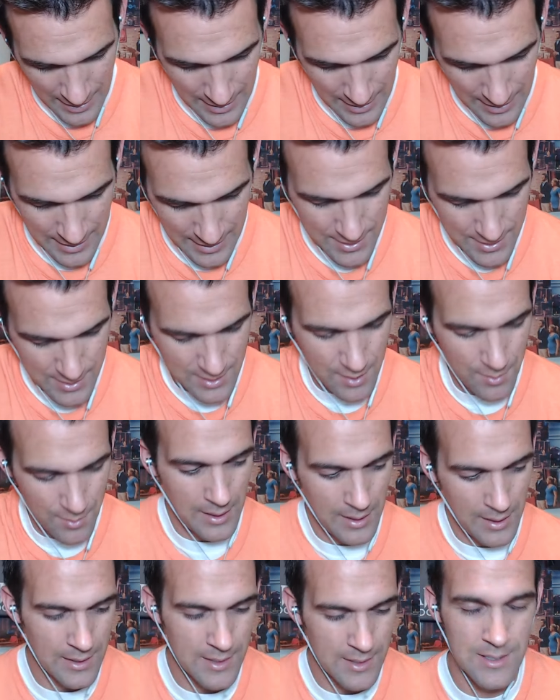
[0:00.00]
This to
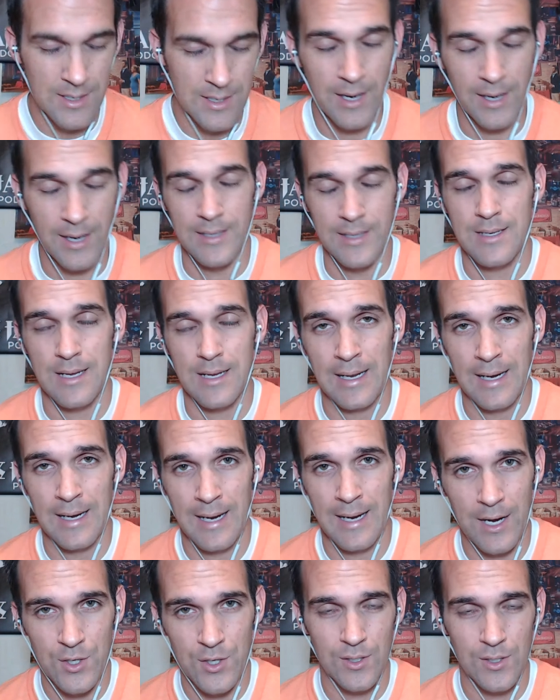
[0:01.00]
me is nuts. And it
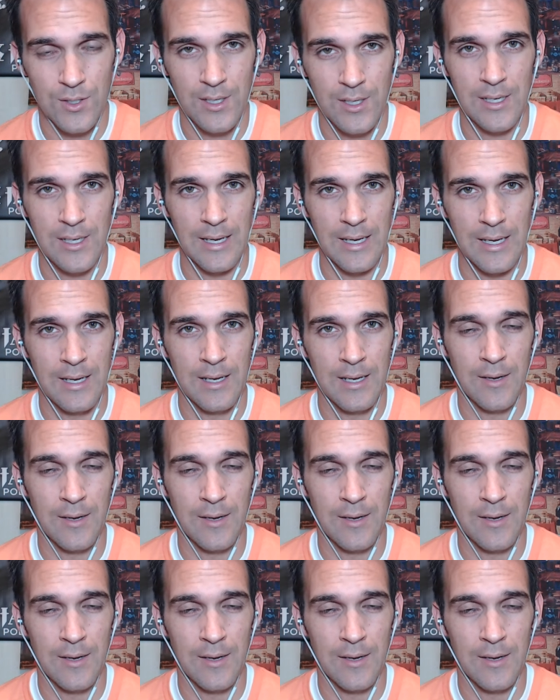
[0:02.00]
actually